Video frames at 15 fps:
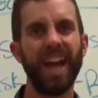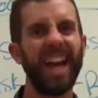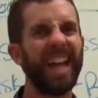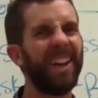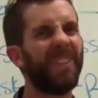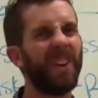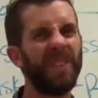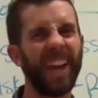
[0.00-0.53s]

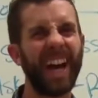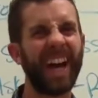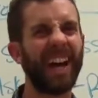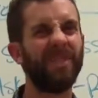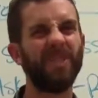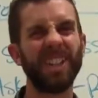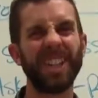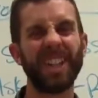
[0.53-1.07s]
And if I'm not,
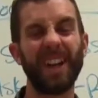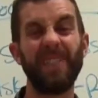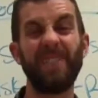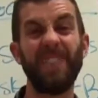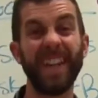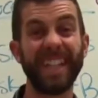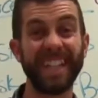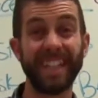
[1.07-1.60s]
I'm really good at
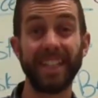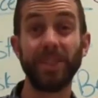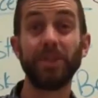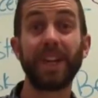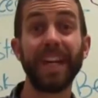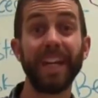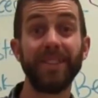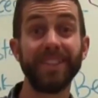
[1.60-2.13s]
faking it. You
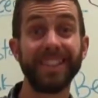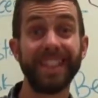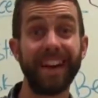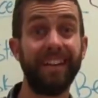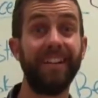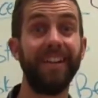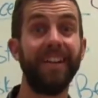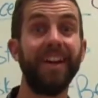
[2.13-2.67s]
can't even
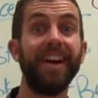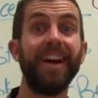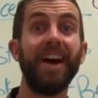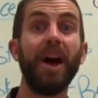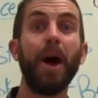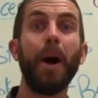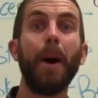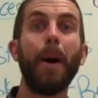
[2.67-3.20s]
tell.
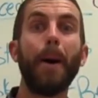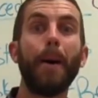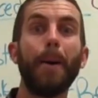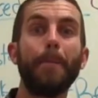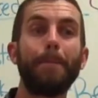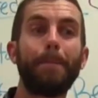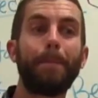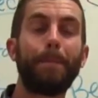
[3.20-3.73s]

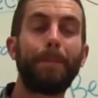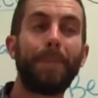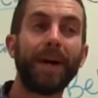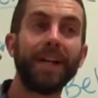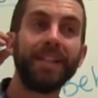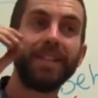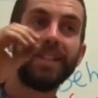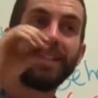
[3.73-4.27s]
But